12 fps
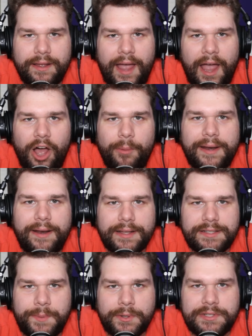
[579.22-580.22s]
How am I
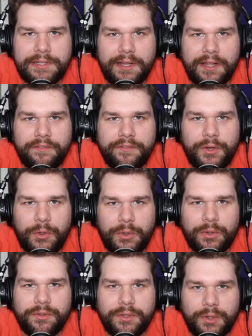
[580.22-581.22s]
not supposed to love
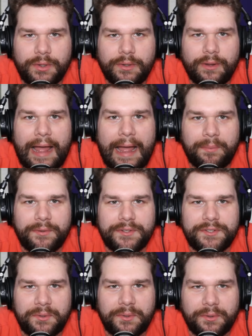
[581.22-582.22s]
Noodle Noodle Apple
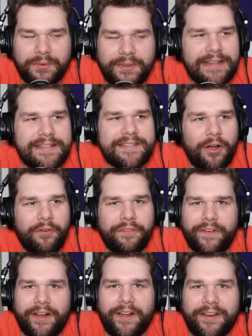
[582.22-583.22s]
Strudel? That's so
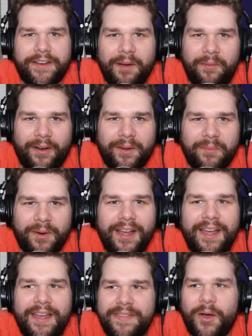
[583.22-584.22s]
fun. Come on, bro.
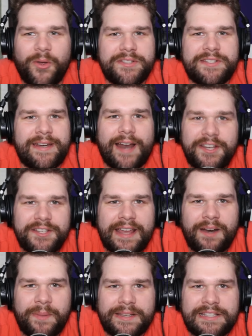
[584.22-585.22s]
The whole scene, I just
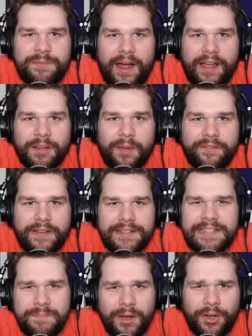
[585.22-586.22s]
had a big smile on my
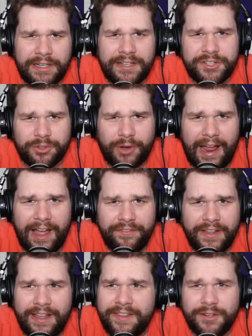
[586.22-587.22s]
face. He's milking a
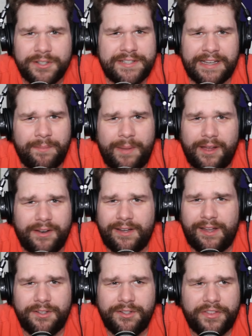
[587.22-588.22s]
giraffe. They're singing about
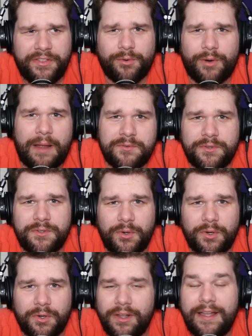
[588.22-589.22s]
uh, nothing rhymes with
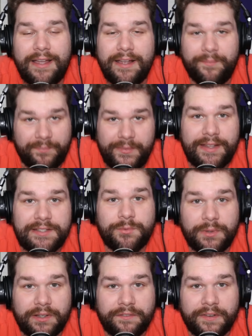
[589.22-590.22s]
noodle.
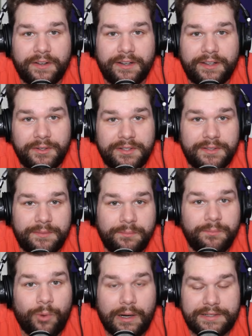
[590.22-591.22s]
It's really funny. You should
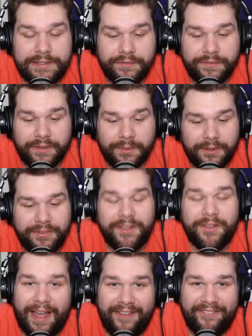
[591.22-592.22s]
watch the film if
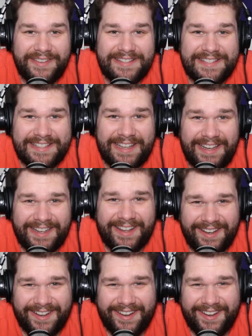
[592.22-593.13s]
you haven't seen it.